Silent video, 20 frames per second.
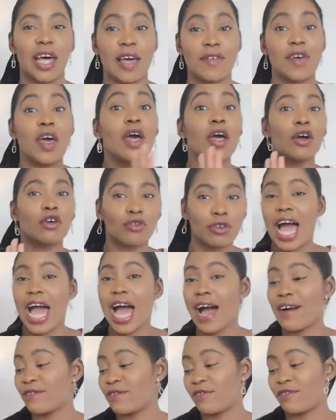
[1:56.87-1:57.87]
life. I
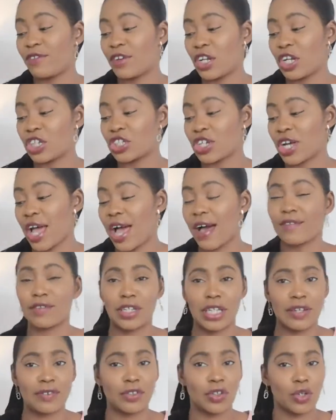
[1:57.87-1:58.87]
haven't finished. I
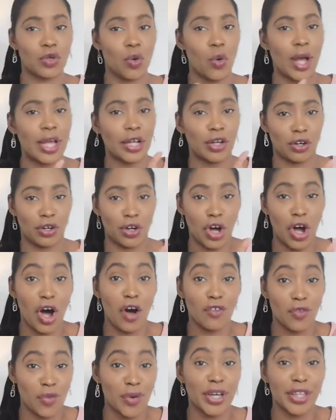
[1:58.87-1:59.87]
haven't even quite got
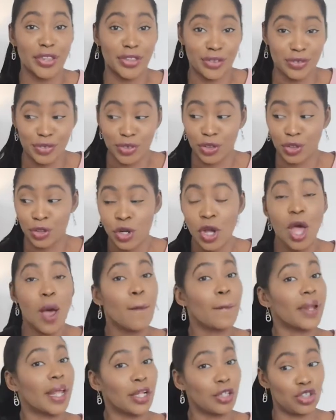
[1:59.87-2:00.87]
halfway through,
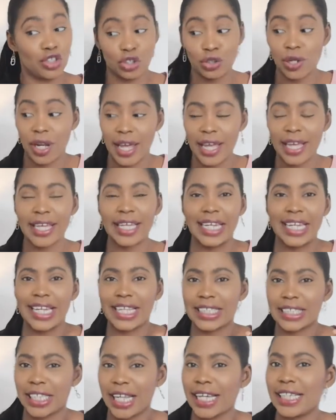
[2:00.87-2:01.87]
but but I do like it, and
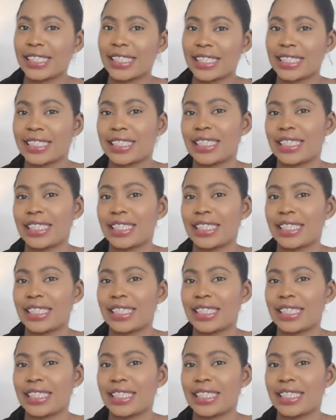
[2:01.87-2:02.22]
it's nice to